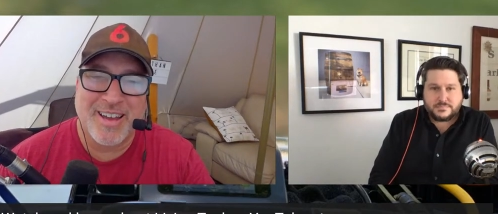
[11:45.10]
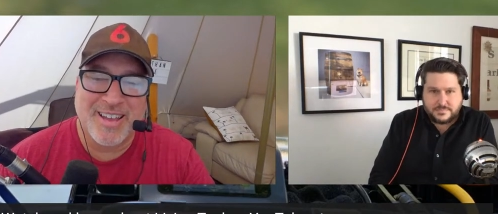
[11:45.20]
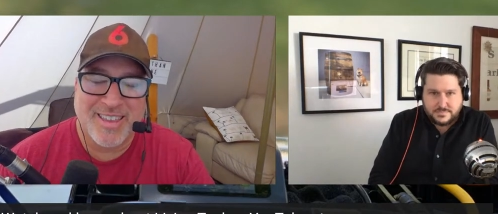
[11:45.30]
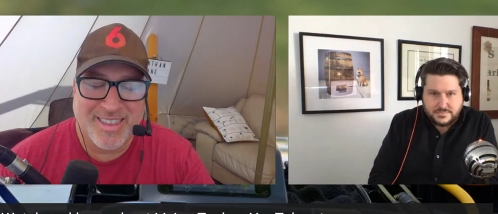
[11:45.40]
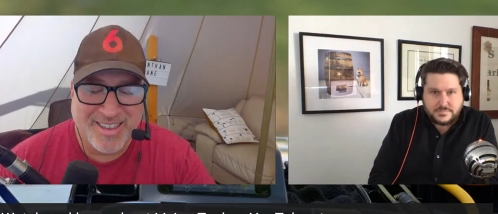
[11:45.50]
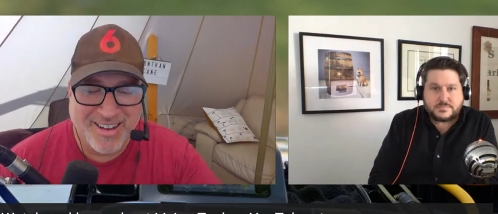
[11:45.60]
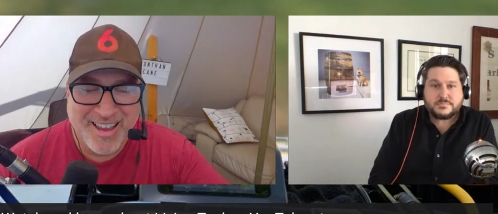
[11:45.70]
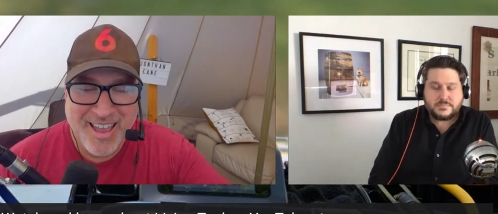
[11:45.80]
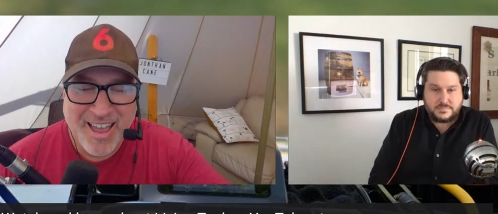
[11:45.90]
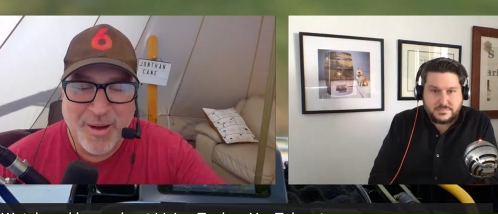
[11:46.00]
Speaker 1: uh,
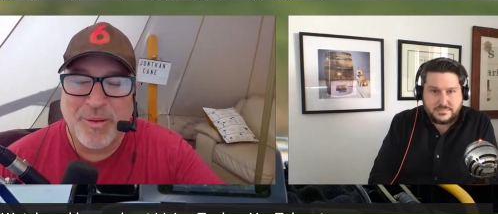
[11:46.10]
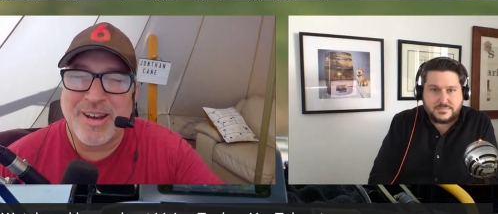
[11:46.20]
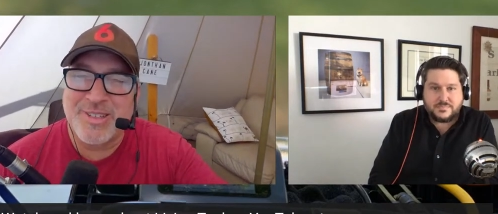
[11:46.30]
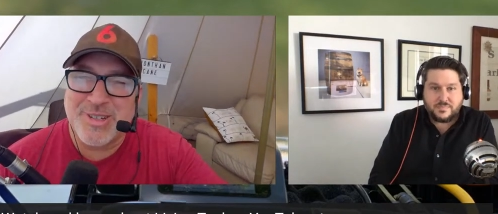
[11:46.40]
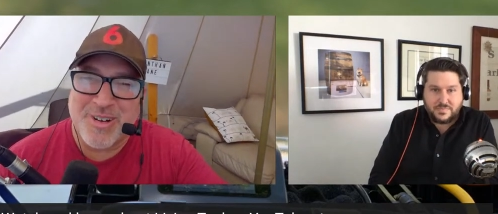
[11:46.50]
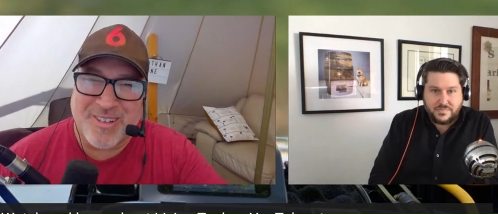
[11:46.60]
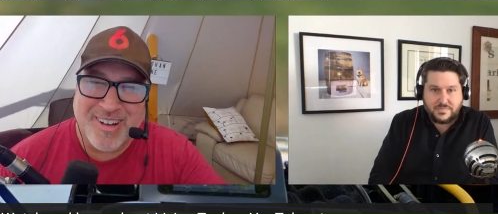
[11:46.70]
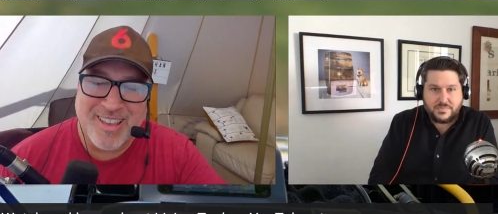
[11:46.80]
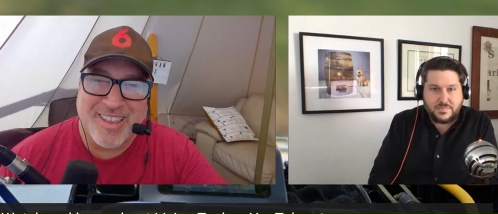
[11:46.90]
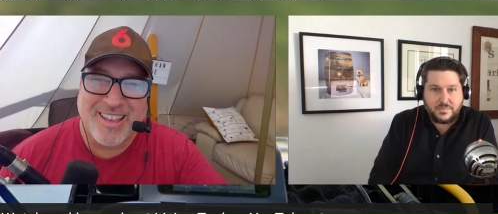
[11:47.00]
and what a jerk
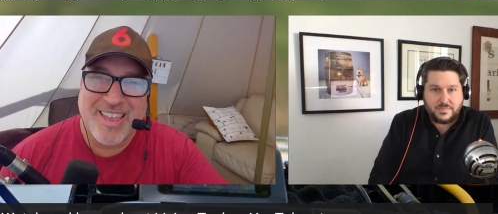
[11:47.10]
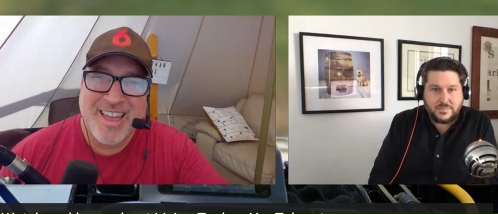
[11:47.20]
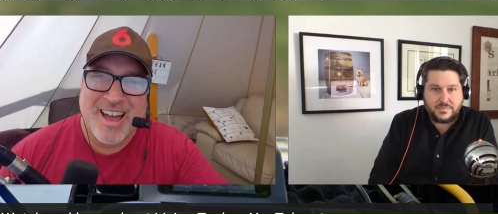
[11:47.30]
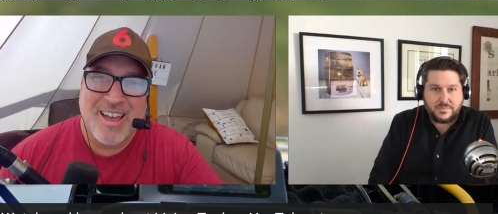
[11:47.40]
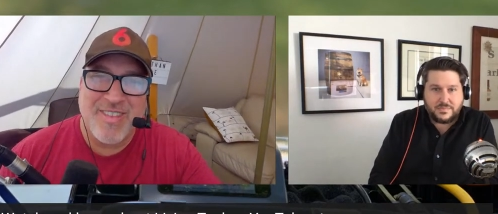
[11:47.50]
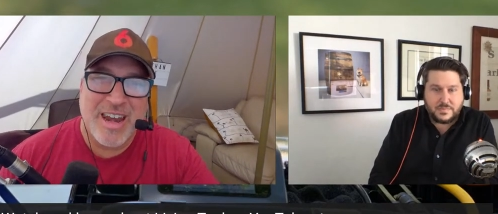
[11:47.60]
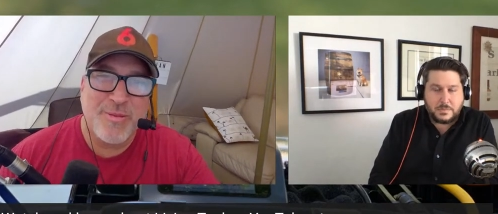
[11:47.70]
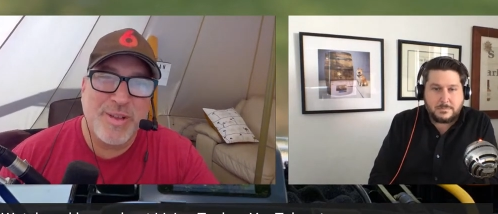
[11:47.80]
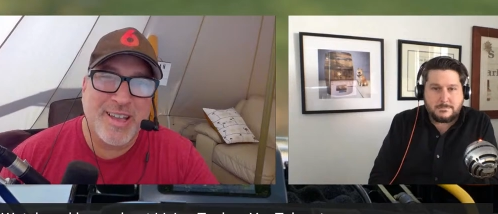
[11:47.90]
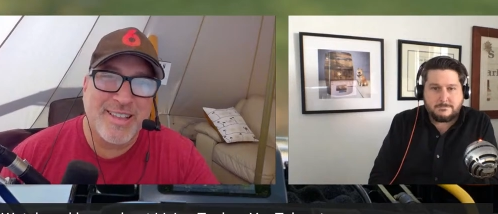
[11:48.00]
right like i've not
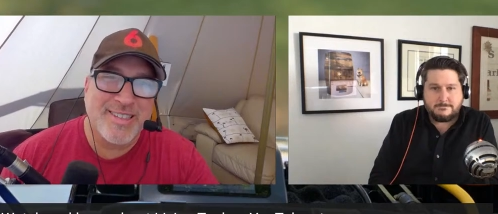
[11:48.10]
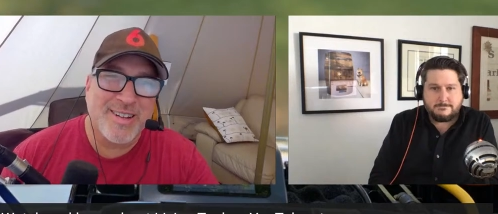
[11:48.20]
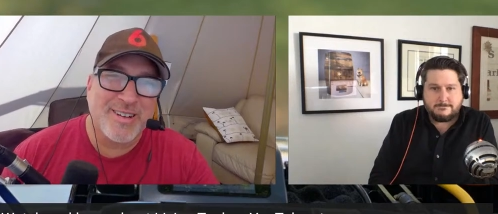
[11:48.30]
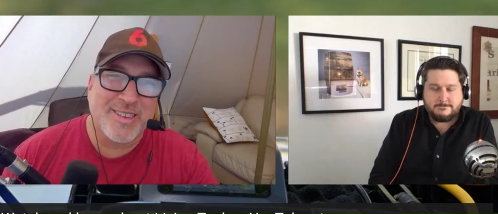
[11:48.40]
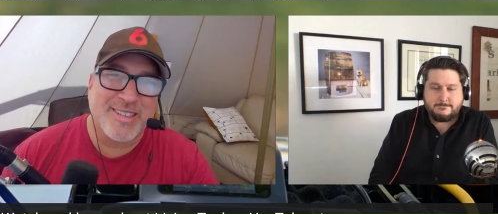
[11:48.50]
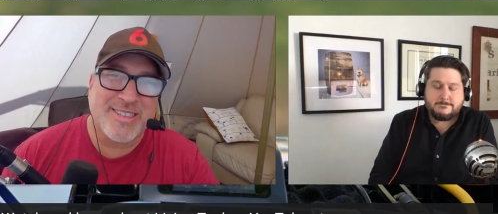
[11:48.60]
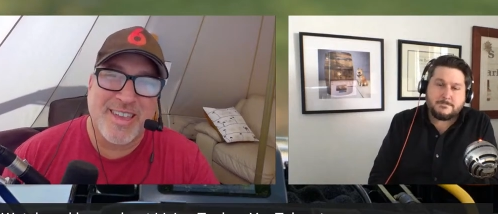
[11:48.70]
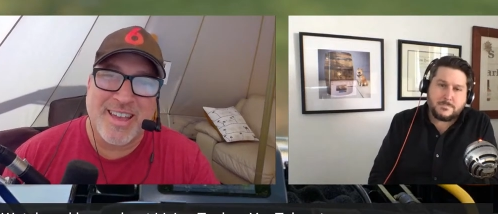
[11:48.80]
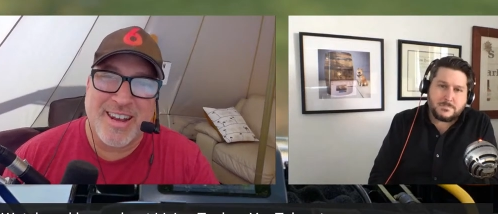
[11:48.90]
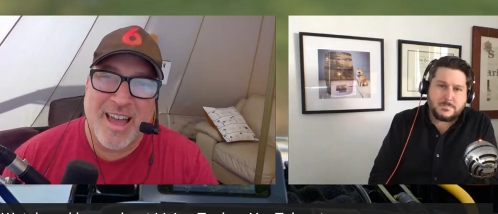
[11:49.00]
even considered this
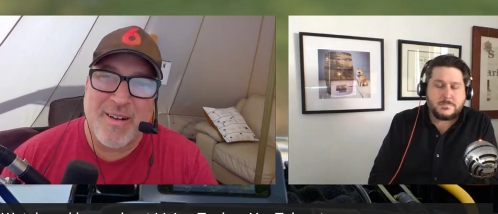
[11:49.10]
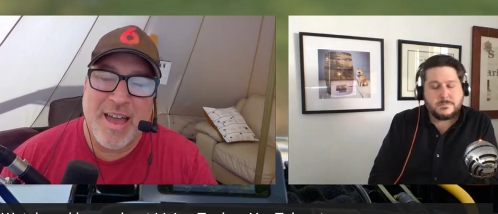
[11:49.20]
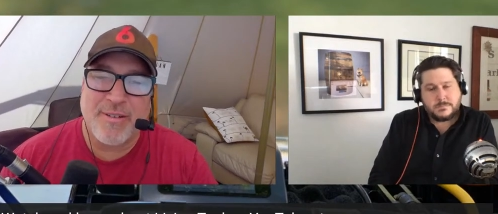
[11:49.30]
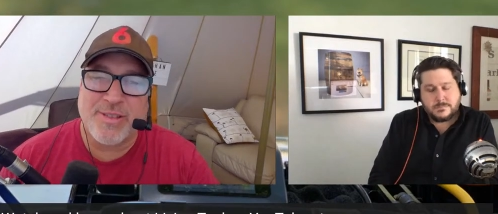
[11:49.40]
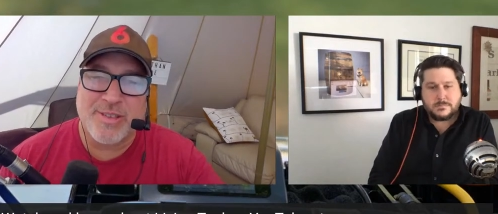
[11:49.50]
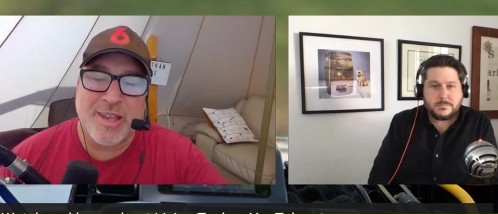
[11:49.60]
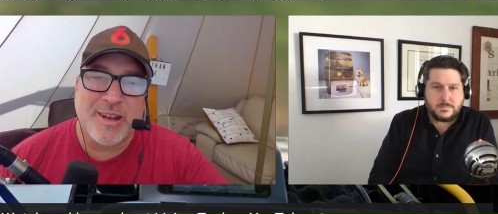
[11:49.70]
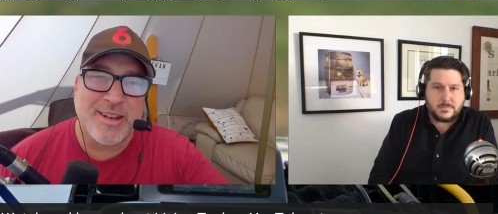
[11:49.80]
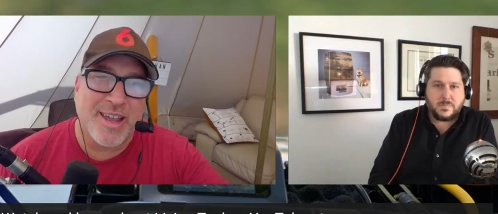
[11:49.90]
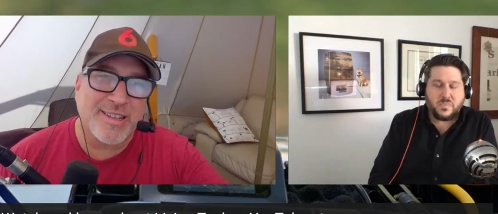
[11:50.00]
thing and now i have to
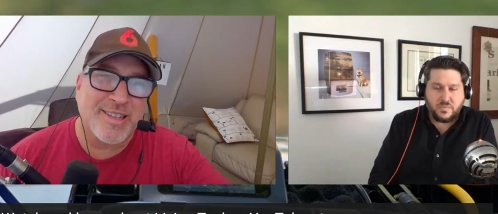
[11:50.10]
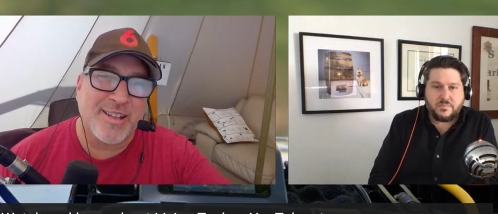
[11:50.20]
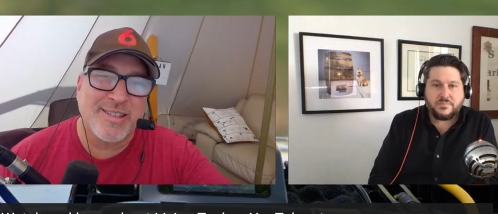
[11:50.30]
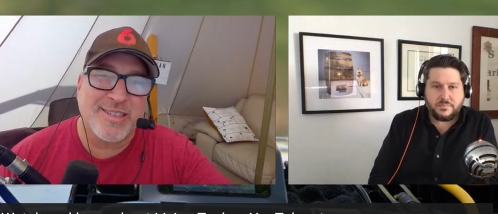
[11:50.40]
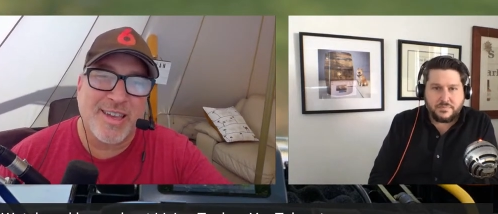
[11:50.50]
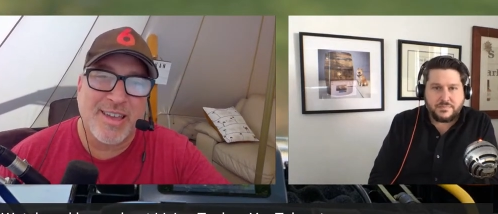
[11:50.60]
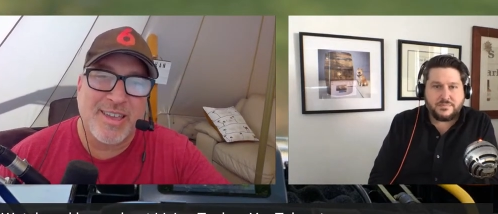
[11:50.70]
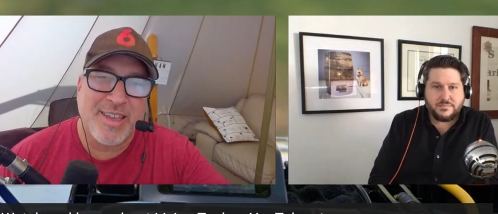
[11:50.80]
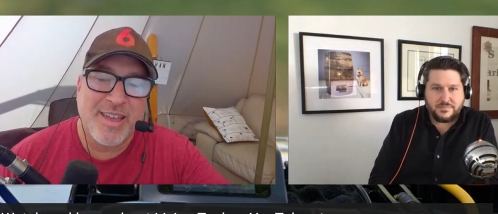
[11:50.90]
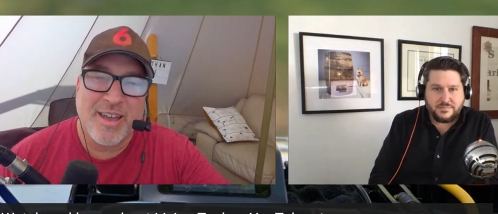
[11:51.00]
send a text out and
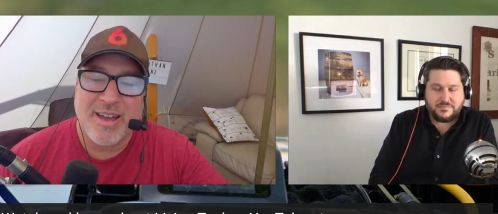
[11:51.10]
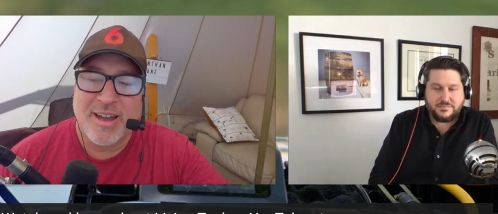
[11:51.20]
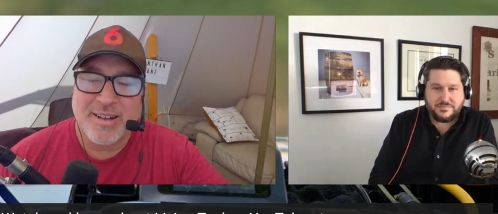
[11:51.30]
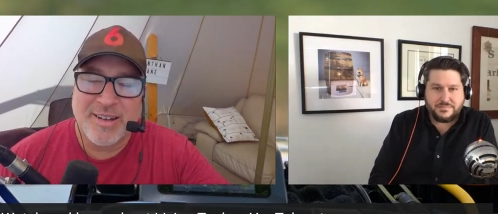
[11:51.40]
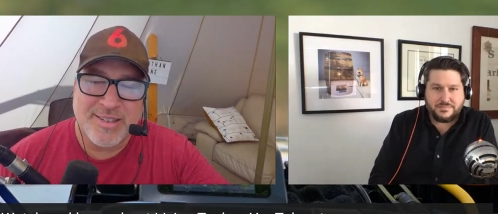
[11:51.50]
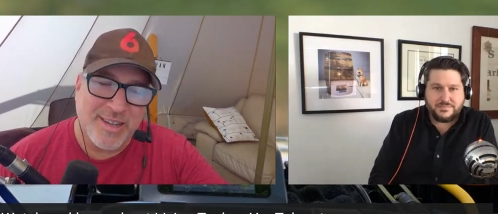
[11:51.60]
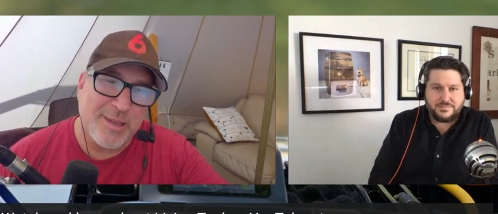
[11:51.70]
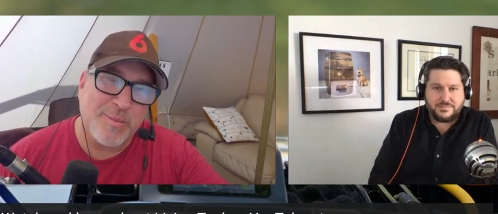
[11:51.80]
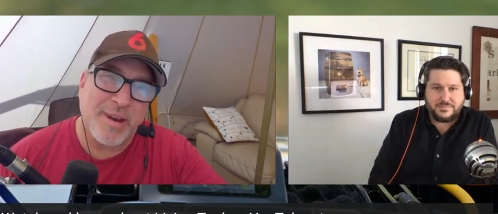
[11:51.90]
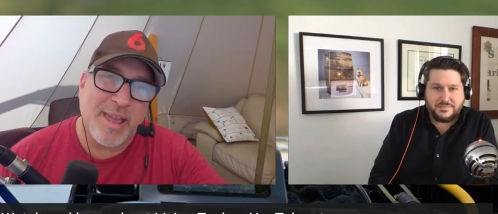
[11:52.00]
say does
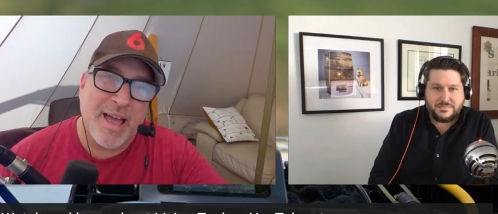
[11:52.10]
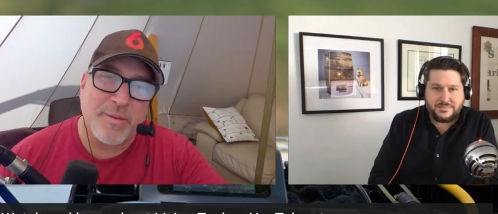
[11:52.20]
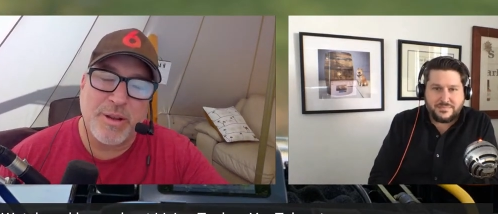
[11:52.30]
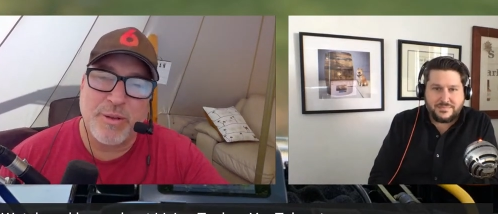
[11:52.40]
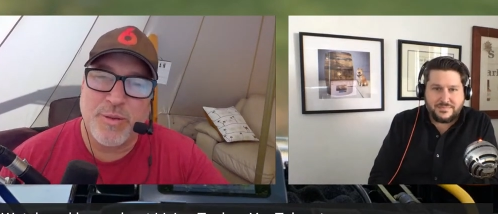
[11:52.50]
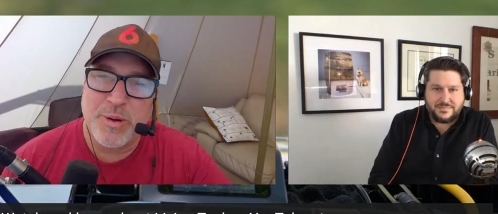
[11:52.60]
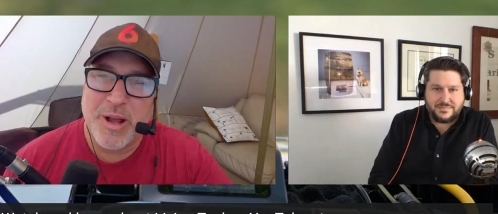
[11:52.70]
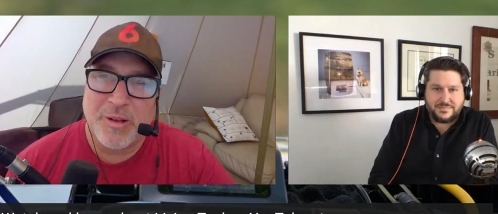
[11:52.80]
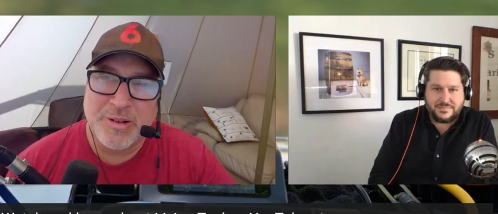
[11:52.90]
anybody have any food